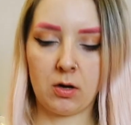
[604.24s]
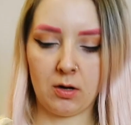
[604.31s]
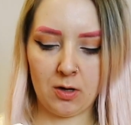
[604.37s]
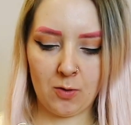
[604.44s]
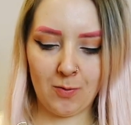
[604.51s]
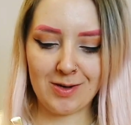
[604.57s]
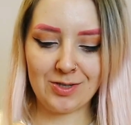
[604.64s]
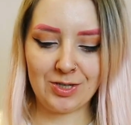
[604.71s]
I
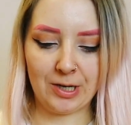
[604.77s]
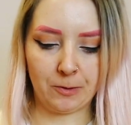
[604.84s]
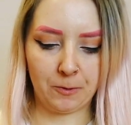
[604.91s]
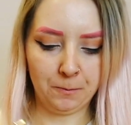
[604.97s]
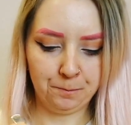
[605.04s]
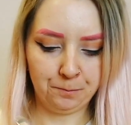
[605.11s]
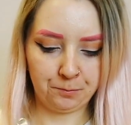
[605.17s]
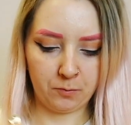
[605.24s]
can't quite
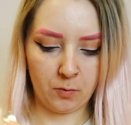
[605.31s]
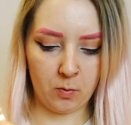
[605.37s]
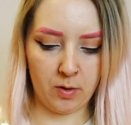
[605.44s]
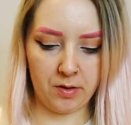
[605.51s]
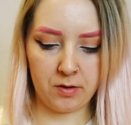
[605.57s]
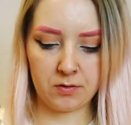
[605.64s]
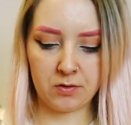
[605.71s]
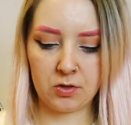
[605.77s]
tell
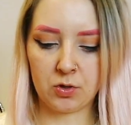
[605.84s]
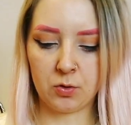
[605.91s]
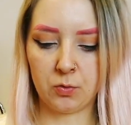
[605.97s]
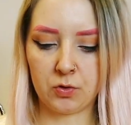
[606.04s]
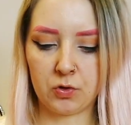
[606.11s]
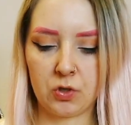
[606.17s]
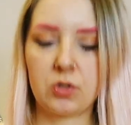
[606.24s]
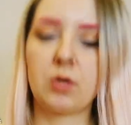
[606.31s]
whether the
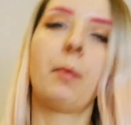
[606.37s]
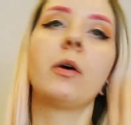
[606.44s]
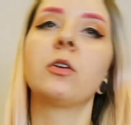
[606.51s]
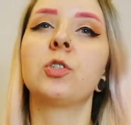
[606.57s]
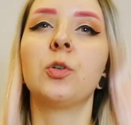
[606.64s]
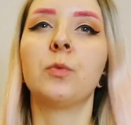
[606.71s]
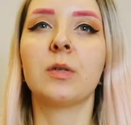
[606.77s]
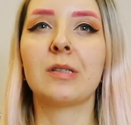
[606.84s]
sauce is
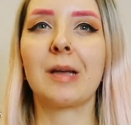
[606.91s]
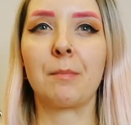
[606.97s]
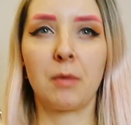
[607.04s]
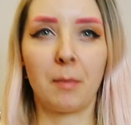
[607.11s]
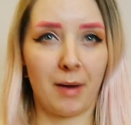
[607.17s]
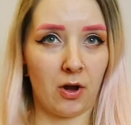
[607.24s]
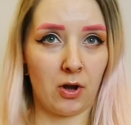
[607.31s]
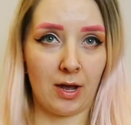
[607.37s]
supposed to
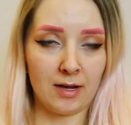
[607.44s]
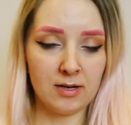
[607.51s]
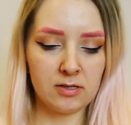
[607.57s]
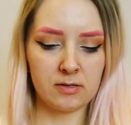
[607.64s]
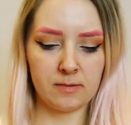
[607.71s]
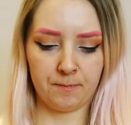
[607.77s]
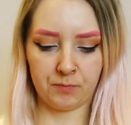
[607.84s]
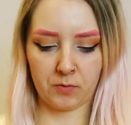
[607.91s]
resemble
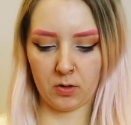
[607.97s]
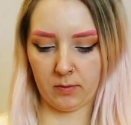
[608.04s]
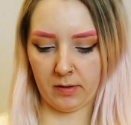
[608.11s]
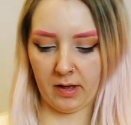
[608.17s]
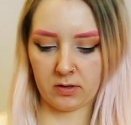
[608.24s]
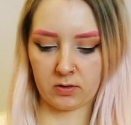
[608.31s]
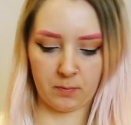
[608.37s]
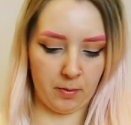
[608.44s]
mayonnaise or
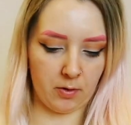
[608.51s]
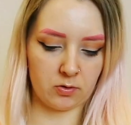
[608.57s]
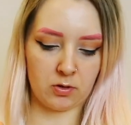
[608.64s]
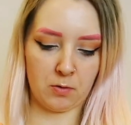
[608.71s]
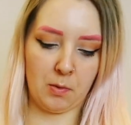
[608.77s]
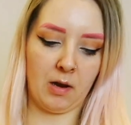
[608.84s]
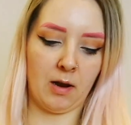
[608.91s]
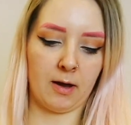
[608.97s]
whether it's supposed
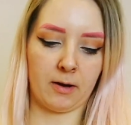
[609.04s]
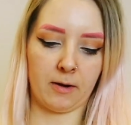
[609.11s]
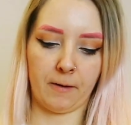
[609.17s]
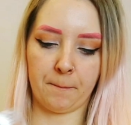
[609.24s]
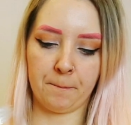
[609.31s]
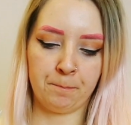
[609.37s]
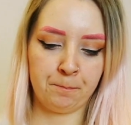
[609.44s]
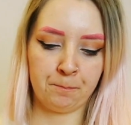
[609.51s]
to be like
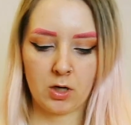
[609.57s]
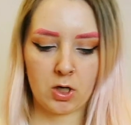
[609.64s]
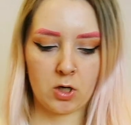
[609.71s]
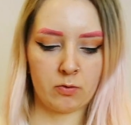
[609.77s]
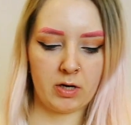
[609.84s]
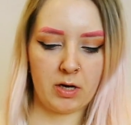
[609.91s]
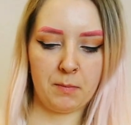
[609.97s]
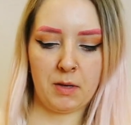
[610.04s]
a
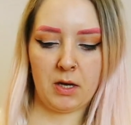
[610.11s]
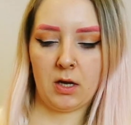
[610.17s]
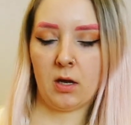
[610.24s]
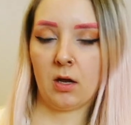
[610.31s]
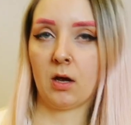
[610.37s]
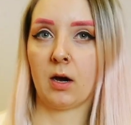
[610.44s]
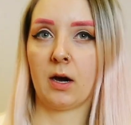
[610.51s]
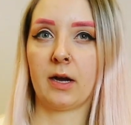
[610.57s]

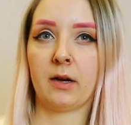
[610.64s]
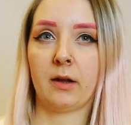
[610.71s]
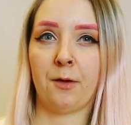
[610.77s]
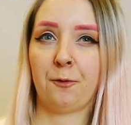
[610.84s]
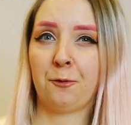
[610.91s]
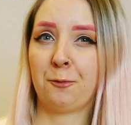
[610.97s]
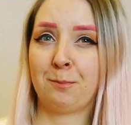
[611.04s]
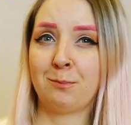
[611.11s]
creamy kind
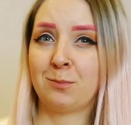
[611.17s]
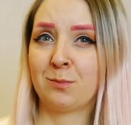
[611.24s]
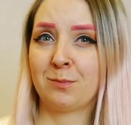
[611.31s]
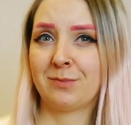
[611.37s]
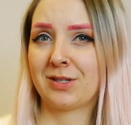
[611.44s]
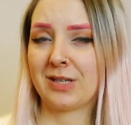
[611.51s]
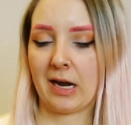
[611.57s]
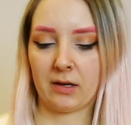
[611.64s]
of
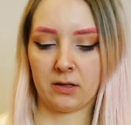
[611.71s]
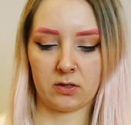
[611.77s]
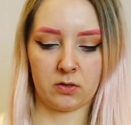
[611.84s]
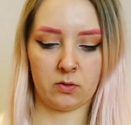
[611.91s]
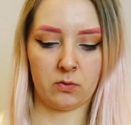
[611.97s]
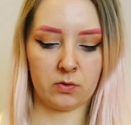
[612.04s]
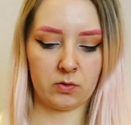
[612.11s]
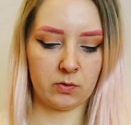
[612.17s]
salad
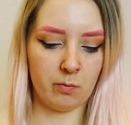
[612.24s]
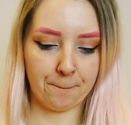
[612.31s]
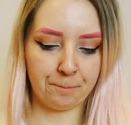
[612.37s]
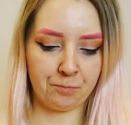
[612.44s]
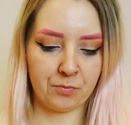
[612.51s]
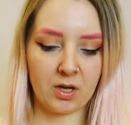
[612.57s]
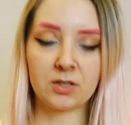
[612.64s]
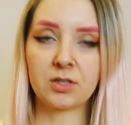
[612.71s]
sauce.
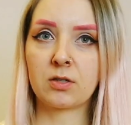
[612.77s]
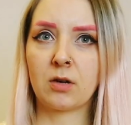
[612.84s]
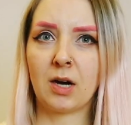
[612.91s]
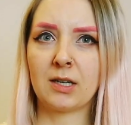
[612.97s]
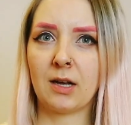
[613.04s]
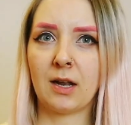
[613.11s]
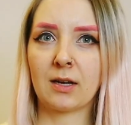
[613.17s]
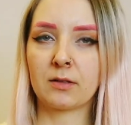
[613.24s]
It's
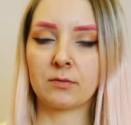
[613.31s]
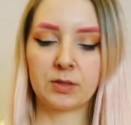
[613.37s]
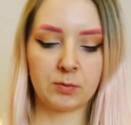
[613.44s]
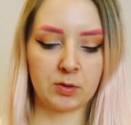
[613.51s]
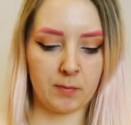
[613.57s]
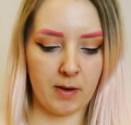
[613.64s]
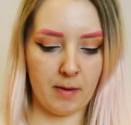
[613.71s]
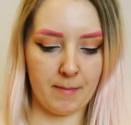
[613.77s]
kind of that
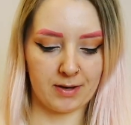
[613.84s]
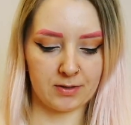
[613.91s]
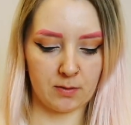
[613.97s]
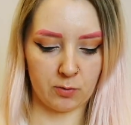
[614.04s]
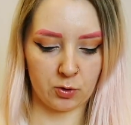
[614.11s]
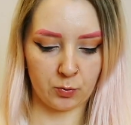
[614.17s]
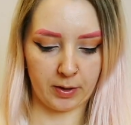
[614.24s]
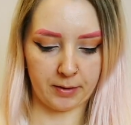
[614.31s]
seems to be a mix in
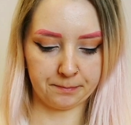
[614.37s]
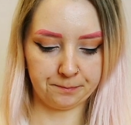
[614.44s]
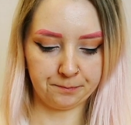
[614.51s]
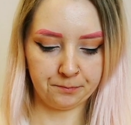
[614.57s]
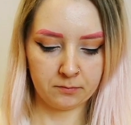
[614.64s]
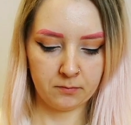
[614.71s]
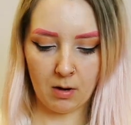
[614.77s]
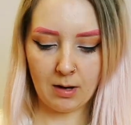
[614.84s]
between,
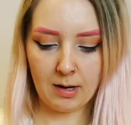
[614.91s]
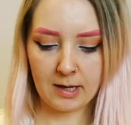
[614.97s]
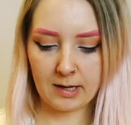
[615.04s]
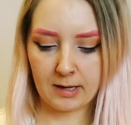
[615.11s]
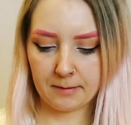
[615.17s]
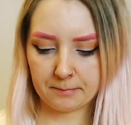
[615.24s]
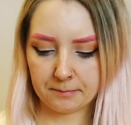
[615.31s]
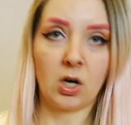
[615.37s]
but I like
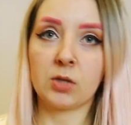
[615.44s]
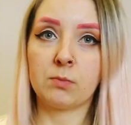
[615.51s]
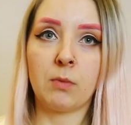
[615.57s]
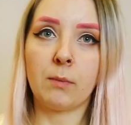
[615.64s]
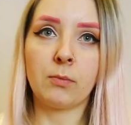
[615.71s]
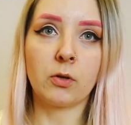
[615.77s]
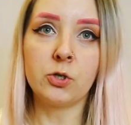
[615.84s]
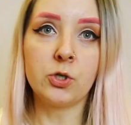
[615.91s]
it. I'm
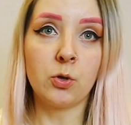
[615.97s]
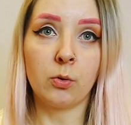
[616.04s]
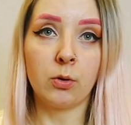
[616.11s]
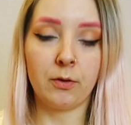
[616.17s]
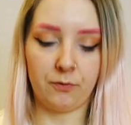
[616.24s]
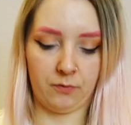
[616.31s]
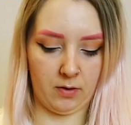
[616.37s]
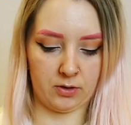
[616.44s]
not
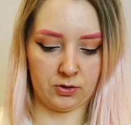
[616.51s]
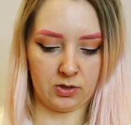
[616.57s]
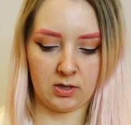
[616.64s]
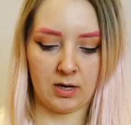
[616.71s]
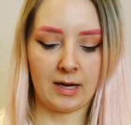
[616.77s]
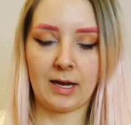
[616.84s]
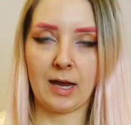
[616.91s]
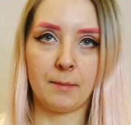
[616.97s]
sure if I just
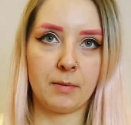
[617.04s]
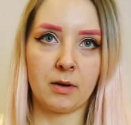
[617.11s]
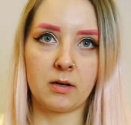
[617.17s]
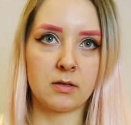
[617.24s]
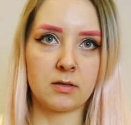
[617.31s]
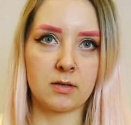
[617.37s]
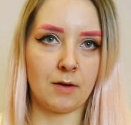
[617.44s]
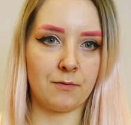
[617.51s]
like it
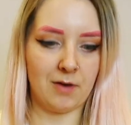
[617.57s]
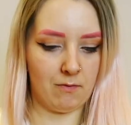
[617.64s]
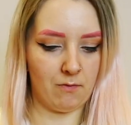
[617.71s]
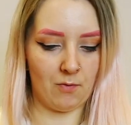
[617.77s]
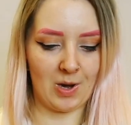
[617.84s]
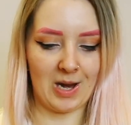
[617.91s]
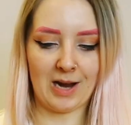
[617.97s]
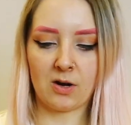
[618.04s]
because I've never
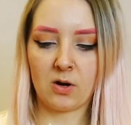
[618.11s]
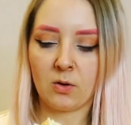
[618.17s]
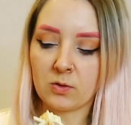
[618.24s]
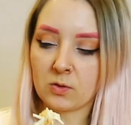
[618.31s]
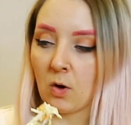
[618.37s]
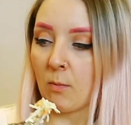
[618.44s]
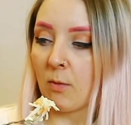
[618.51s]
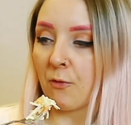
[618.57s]
really had
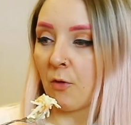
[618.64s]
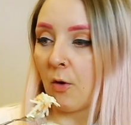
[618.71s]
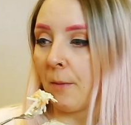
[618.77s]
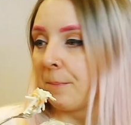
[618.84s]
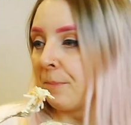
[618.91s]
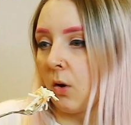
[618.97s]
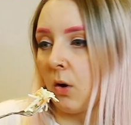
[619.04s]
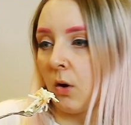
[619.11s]
coleslaw before
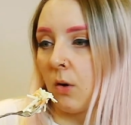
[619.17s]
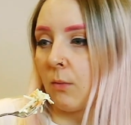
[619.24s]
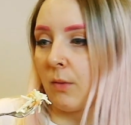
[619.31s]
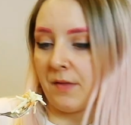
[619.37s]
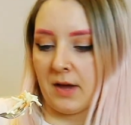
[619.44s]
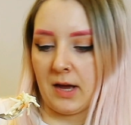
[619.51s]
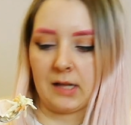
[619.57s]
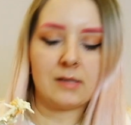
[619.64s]
or
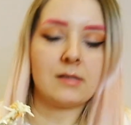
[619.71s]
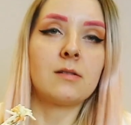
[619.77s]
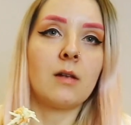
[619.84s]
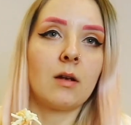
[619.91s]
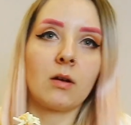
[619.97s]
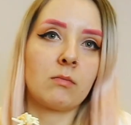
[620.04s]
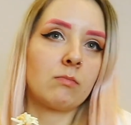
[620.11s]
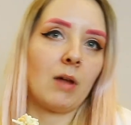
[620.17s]
whether it's
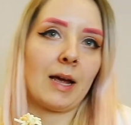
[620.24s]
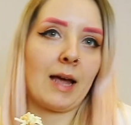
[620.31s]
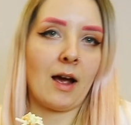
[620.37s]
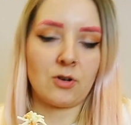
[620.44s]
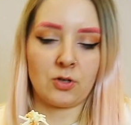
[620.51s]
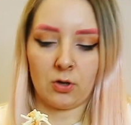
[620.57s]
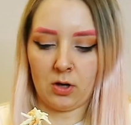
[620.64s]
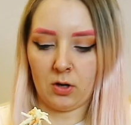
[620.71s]
like
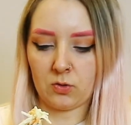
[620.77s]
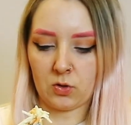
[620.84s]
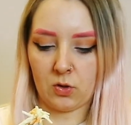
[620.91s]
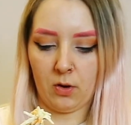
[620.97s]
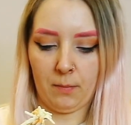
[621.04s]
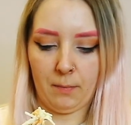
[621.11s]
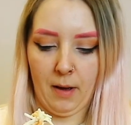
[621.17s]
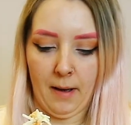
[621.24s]
actual
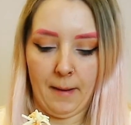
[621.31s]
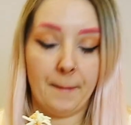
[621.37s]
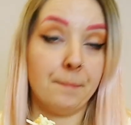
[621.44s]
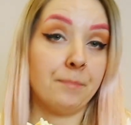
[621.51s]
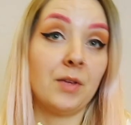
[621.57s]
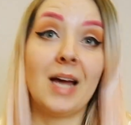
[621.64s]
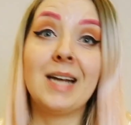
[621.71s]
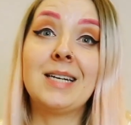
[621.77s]
coleslaw, but
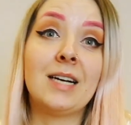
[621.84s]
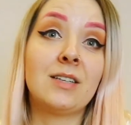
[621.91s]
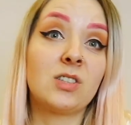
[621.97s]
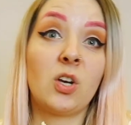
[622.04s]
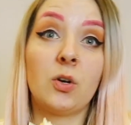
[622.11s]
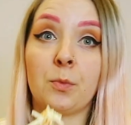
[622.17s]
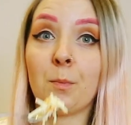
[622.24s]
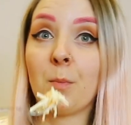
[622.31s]
it tastes
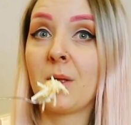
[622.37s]
good.